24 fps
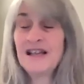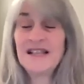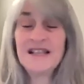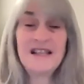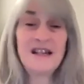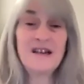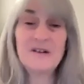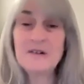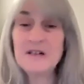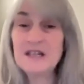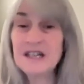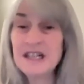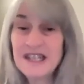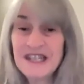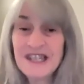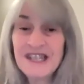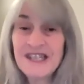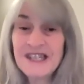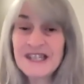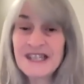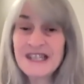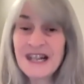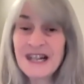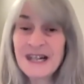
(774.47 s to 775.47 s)
They don't
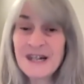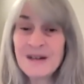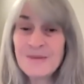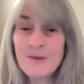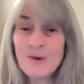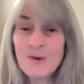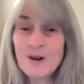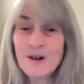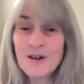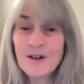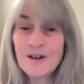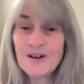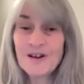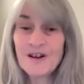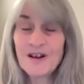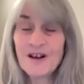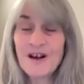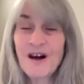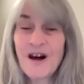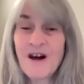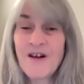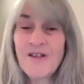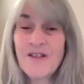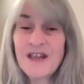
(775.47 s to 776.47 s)
exist anymore.
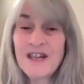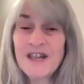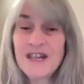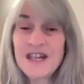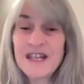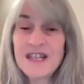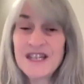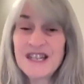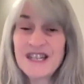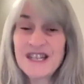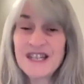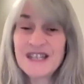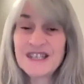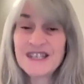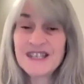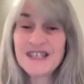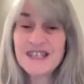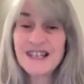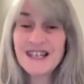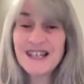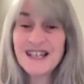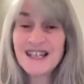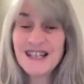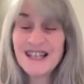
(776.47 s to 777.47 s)
All that
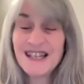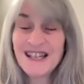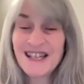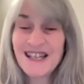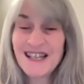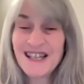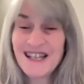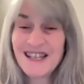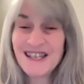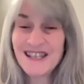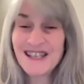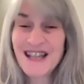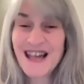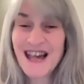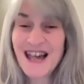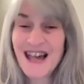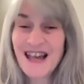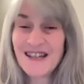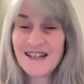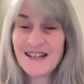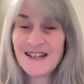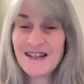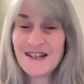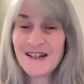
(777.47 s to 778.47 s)
exists is
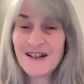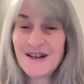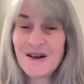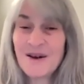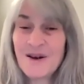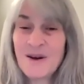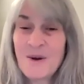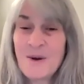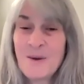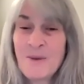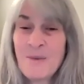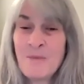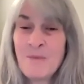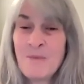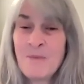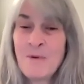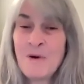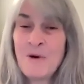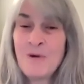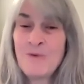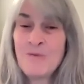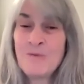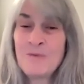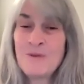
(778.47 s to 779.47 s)
that
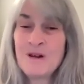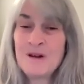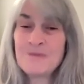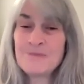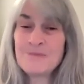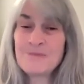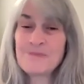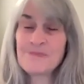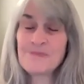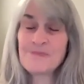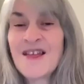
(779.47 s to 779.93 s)
moment.